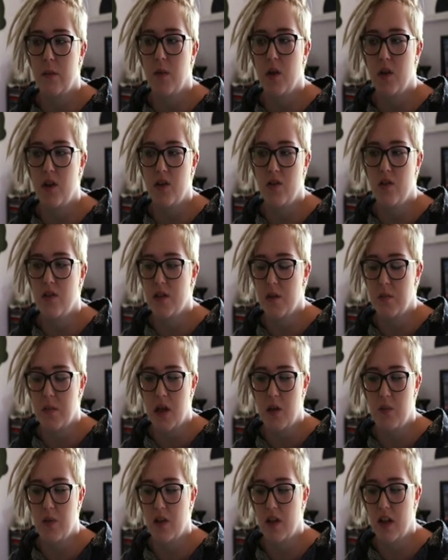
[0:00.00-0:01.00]
going to use it
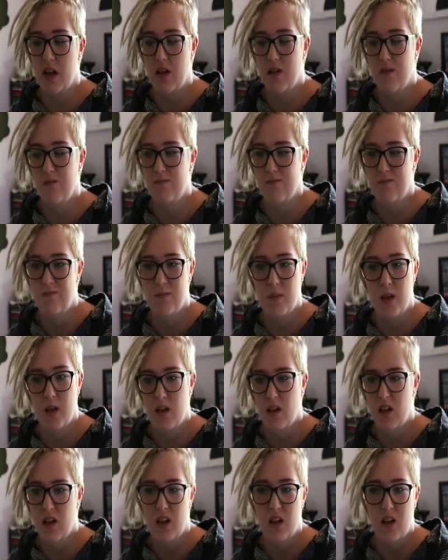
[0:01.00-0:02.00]
maybe like
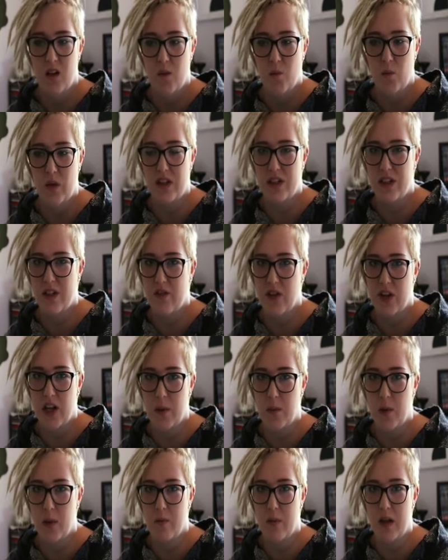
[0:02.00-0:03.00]
once every
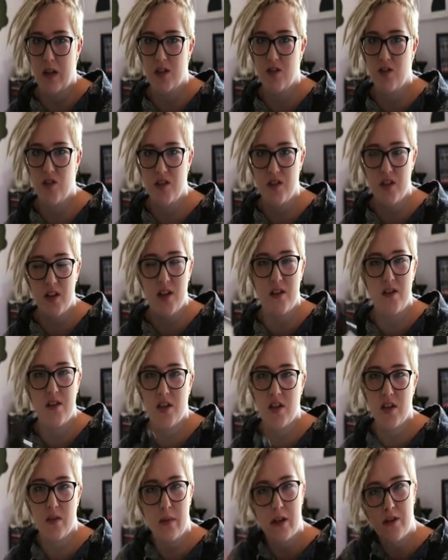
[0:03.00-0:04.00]
couple of months just to
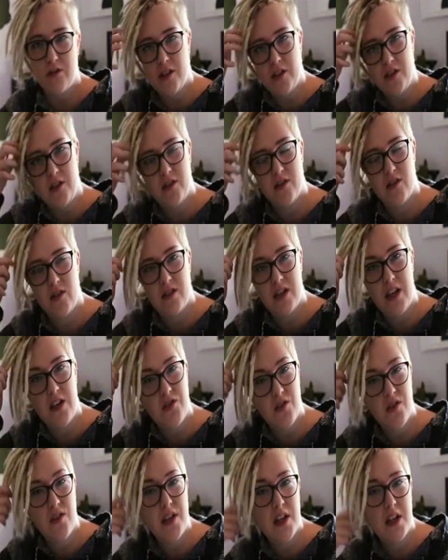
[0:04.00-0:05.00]
condition my dreadlocks, because they
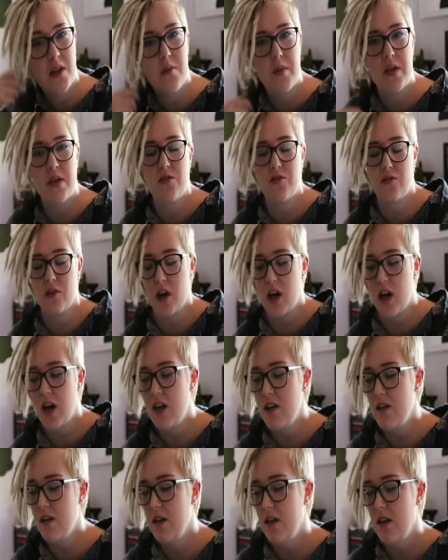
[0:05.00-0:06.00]
do get a bit
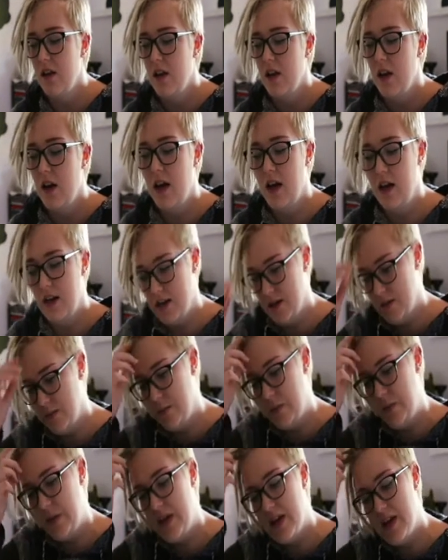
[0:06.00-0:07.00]
dry.
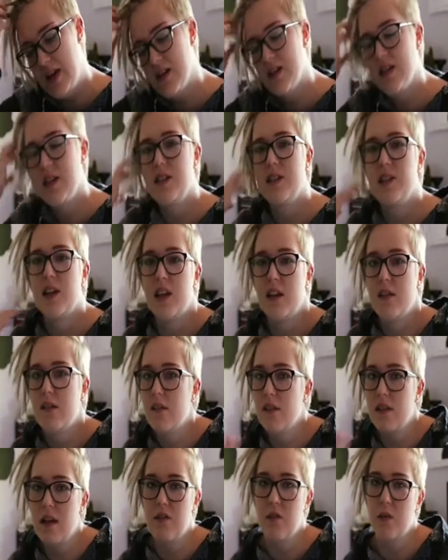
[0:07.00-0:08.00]
But yeah, as I said,
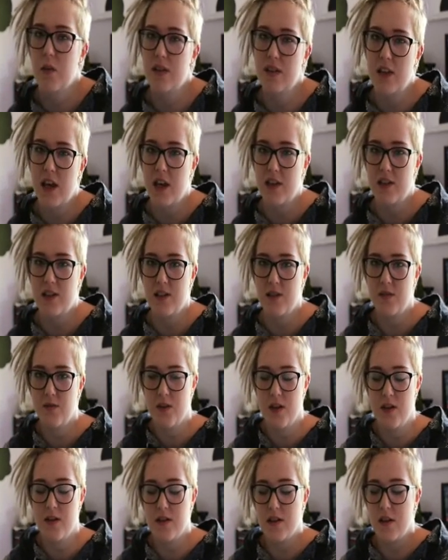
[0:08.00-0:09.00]
everyone's hair is
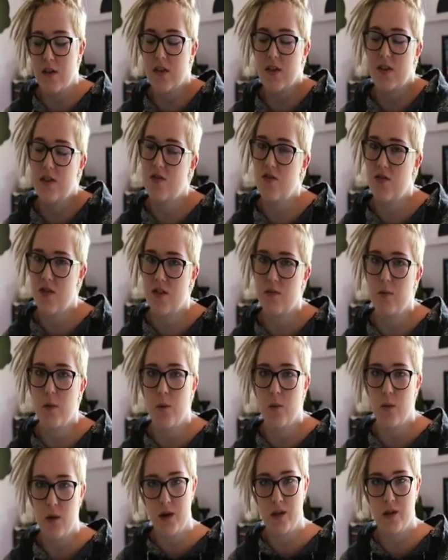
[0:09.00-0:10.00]
different, so this is just
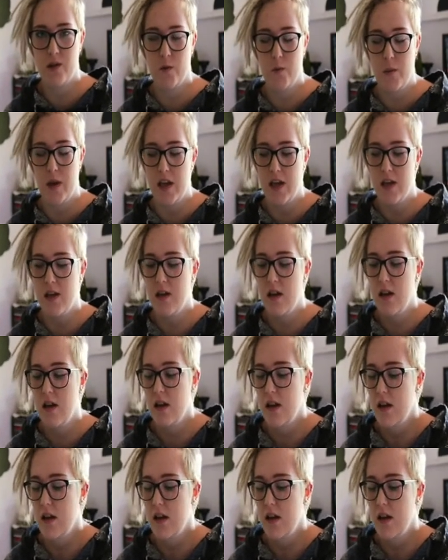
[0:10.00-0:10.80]
what works for me.